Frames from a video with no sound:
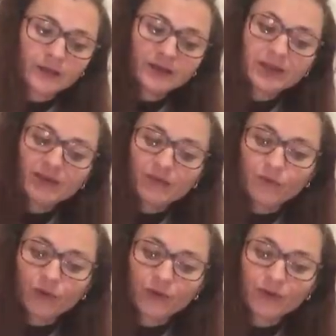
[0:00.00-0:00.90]

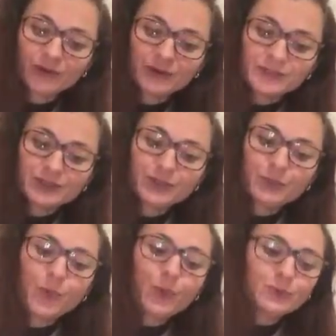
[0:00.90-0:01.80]
Therefore,
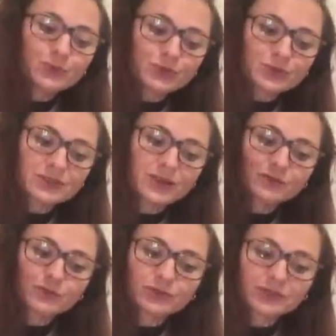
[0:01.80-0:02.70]
devote
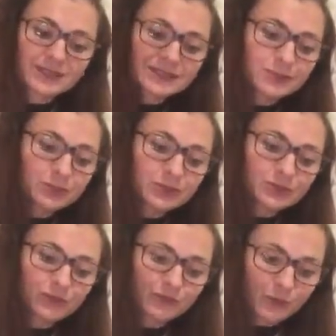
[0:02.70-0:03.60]
yourself to the
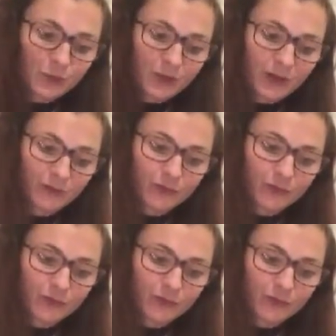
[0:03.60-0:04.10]
disciplines of yoga,